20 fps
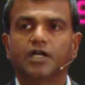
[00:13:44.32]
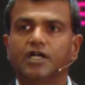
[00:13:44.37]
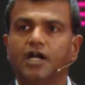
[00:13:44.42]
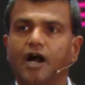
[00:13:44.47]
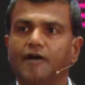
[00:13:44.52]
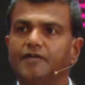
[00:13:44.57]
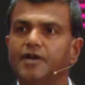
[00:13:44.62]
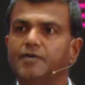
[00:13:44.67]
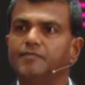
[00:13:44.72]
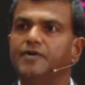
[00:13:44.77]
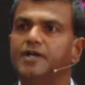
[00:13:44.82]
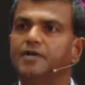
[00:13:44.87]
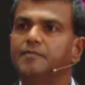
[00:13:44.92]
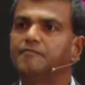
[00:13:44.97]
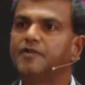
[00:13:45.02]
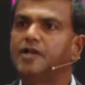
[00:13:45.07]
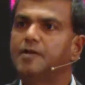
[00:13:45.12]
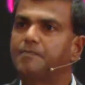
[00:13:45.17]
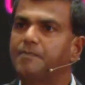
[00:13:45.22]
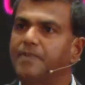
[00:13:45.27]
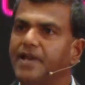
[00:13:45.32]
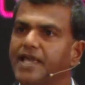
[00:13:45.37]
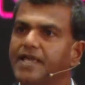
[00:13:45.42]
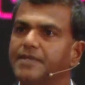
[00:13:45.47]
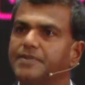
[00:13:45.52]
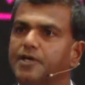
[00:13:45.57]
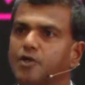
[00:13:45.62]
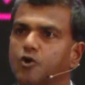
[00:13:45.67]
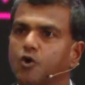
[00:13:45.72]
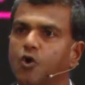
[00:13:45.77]
government will play
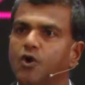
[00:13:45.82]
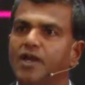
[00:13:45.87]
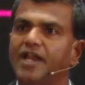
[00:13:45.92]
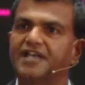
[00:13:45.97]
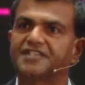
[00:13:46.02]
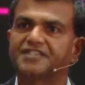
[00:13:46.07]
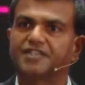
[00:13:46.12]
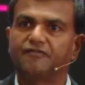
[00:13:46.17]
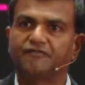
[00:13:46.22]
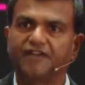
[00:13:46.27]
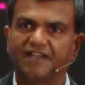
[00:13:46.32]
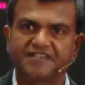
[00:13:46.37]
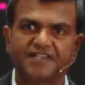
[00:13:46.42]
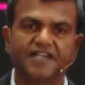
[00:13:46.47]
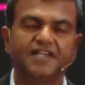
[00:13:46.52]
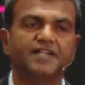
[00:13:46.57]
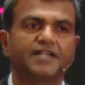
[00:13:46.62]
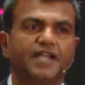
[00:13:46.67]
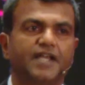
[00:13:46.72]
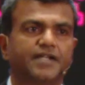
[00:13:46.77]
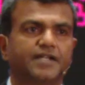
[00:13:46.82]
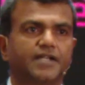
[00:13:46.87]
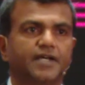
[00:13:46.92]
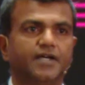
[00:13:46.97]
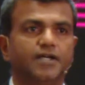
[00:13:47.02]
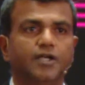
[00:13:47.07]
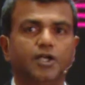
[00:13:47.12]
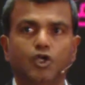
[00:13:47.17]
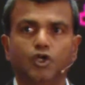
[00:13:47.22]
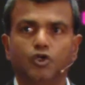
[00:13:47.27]
the role as a facilitator
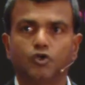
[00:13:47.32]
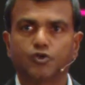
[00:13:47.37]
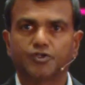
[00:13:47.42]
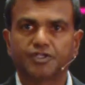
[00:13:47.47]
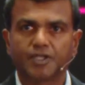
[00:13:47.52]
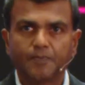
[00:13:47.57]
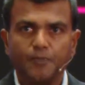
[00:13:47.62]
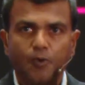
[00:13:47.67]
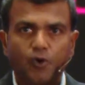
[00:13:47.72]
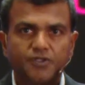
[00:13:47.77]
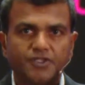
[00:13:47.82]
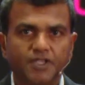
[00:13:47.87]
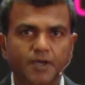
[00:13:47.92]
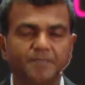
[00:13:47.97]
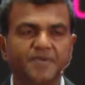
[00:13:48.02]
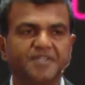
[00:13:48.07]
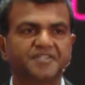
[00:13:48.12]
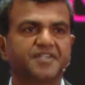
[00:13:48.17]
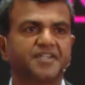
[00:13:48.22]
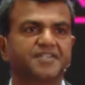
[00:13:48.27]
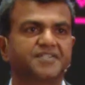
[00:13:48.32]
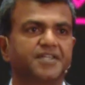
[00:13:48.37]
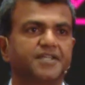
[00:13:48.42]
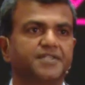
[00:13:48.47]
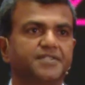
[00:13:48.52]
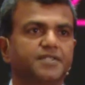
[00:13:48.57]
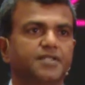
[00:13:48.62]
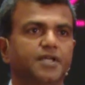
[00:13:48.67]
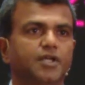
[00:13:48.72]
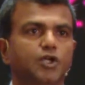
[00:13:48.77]
to support the
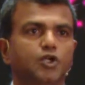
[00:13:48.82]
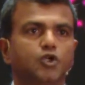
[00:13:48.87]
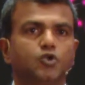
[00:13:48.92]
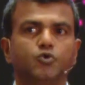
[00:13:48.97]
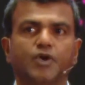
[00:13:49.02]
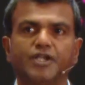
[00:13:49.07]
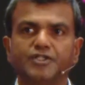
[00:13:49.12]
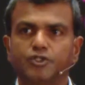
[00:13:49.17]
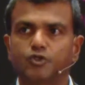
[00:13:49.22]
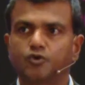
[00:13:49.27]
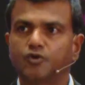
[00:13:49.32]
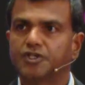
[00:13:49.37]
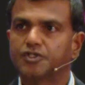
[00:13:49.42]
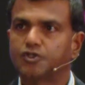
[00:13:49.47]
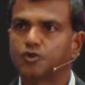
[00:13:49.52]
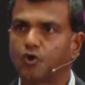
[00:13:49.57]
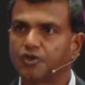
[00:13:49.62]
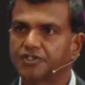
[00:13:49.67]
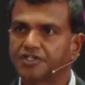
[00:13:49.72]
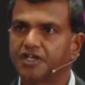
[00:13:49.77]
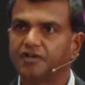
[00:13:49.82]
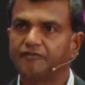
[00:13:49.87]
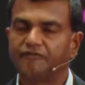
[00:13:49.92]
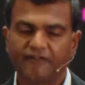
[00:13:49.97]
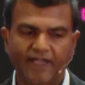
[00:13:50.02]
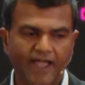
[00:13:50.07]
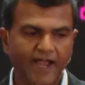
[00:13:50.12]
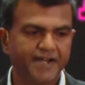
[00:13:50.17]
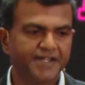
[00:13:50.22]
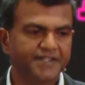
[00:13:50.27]
businesses, to ensure social
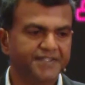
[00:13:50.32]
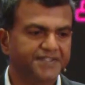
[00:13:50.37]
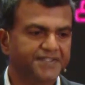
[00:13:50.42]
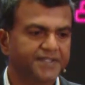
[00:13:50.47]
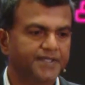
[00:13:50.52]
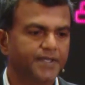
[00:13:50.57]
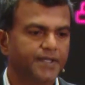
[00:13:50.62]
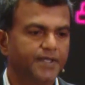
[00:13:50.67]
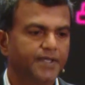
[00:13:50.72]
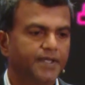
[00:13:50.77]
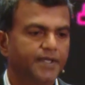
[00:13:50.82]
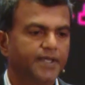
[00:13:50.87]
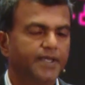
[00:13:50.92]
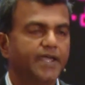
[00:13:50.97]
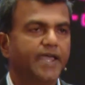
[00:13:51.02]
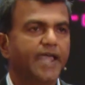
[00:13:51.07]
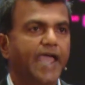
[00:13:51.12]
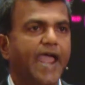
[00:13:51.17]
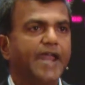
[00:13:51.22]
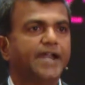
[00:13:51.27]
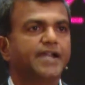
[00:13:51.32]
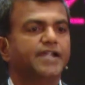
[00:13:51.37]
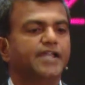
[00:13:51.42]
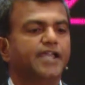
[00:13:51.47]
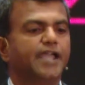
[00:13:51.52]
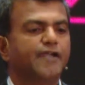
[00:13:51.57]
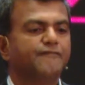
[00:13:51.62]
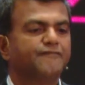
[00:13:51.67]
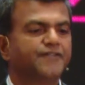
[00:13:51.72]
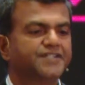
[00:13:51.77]
fairness and
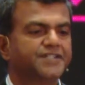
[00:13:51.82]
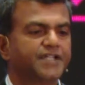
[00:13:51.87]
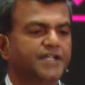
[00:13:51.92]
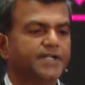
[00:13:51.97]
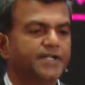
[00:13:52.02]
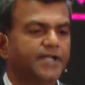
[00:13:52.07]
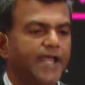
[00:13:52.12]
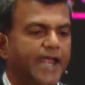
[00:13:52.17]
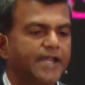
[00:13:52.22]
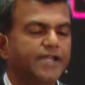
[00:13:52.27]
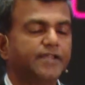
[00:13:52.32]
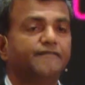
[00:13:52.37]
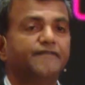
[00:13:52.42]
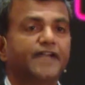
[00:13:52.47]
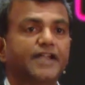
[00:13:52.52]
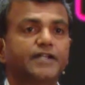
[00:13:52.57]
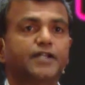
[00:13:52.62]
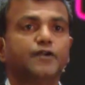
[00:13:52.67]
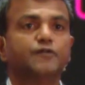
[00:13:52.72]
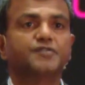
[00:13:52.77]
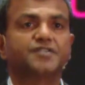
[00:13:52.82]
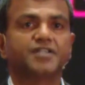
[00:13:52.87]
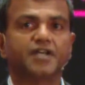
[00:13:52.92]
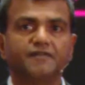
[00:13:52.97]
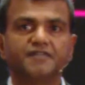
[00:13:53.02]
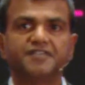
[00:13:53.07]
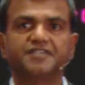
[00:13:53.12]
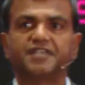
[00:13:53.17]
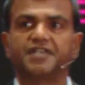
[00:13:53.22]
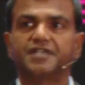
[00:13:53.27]
efficient and effective
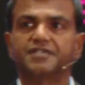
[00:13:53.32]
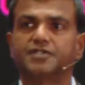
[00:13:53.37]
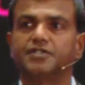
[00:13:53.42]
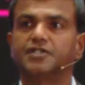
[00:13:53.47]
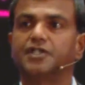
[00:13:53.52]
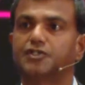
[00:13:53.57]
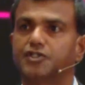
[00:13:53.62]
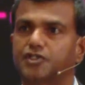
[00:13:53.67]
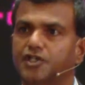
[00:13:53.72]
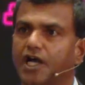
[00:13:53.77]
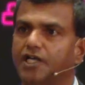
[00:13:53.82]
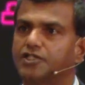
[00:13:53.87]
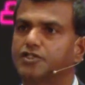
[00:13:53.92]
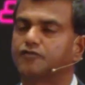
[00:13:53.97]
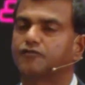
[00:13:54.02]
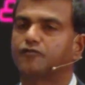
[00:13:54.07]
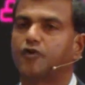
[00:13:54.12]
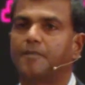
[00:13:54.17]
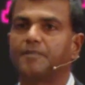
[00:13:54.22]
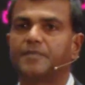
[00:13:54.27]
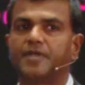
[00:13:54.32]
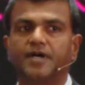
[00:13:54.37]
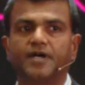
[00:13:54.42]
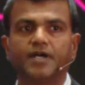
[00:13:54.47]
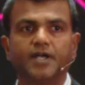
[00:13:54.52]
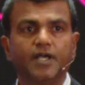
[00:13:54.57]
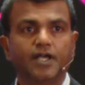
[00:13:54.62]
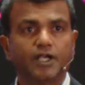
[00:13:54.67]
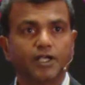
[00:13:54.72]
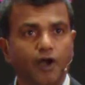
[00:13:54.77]
services discharged from the
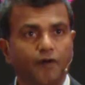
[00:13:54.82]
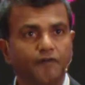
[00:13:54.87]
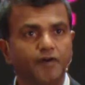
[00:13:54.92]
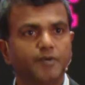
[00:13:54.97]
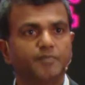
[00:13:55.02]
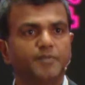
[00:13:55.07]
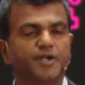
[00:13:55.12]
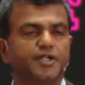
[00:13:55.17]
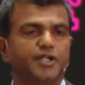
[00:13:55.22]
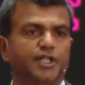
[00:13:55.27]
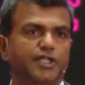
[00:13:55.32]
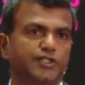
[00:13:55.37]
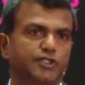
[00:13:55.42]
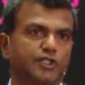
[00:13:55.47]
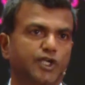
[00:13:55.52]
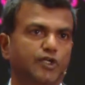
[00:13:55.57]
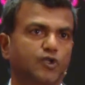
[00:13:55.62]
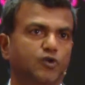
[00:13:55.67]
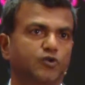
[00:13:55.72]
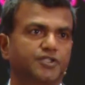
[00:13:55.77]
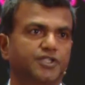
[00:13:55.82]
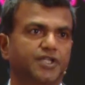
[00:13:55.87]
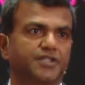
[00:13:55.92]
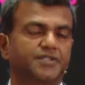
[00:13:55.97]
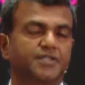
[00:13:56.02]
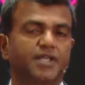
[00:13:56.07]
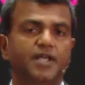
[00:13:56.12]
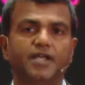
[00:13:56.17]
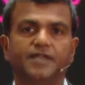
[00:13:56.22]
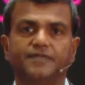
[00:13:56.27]
government
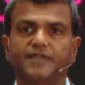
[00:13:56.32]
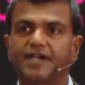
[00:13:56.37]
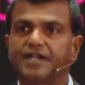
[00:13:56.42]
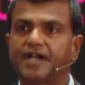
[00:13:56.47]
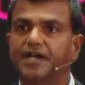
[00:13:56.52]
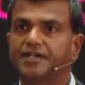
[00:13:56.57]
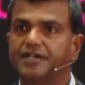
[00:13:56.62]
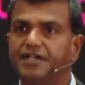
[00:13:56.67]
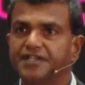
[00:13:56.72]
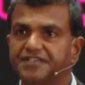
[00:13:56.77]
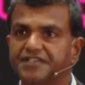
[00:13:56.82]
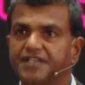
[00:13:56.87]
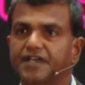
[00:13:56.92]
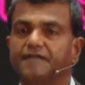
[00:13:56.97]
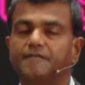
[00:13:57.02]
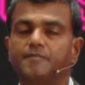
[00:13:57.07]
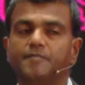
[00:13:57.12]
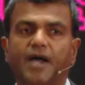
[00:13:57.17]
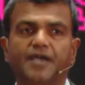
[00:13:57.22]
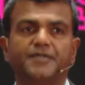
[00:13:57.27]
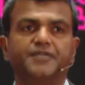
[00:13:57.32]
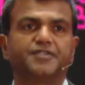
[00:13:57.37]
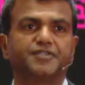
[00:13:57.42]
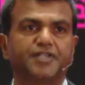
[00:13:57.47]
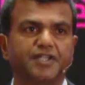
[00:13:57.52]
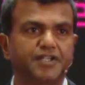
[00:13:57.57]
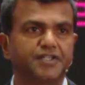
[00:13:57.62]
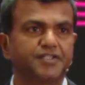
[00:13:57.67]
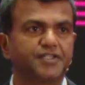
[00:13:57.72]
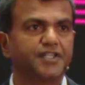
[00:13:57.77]
institutions that are deserved by the
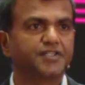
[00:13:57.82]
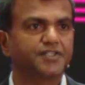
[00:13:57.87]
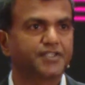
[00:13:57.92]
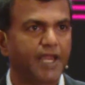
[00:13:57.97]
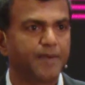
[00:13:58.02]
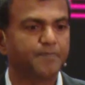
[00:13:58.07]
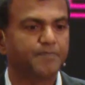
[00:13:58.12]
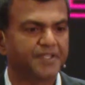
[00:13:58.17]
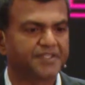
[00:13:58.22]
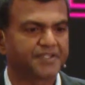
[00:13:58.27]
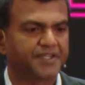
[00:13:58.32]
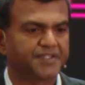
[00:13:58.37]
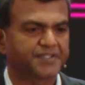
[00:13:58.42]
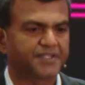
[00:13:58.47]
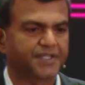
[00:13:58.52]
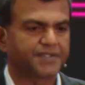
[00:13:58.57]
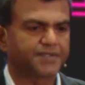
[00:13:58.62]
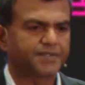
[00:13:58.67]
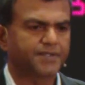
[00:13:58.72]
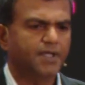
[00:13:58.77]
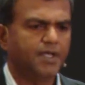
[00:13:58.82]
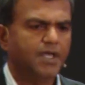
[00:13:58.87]
citizens and businesses.